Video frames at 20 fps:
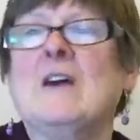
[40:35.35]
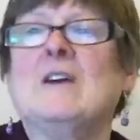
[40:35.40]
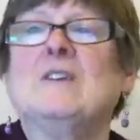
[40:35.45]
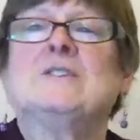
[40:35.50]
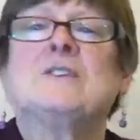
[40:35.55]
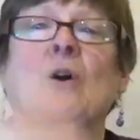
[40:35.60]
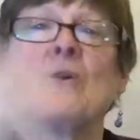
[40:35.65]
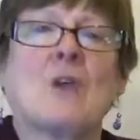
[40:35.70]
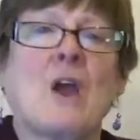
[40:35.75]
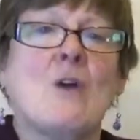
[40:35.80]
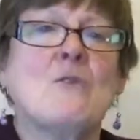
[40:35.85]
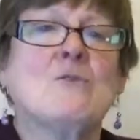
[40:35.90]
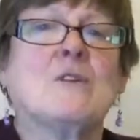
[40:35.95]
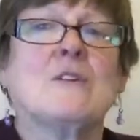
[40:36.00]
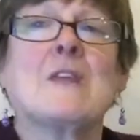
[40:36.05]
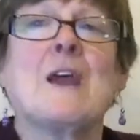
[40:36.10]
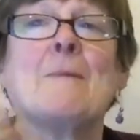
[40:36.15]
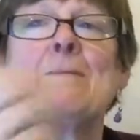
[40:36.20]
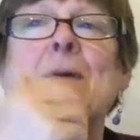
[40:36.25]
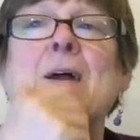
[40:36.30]
So go to
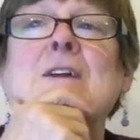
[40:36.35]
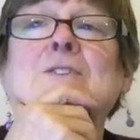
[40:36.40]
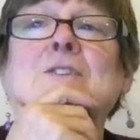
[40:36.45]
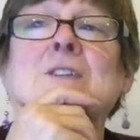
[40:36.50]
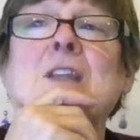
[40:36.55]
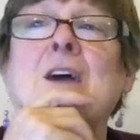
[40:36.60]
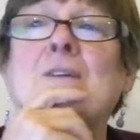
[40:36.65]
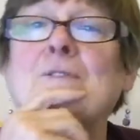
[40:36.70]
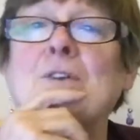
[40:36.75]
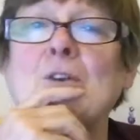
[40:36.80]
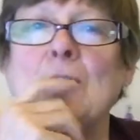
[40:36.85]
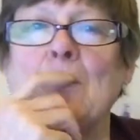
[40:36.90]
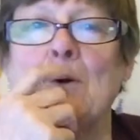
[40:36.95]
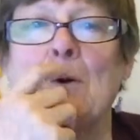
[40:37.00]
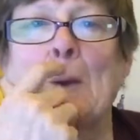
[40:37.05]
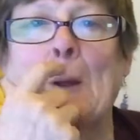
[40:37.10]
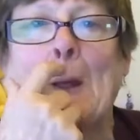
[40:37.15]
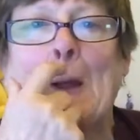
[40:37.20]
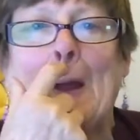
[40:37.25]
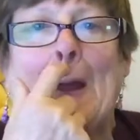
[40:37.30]
that page and have a
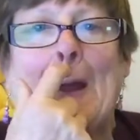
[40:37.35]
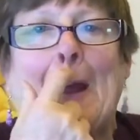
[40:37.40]
look,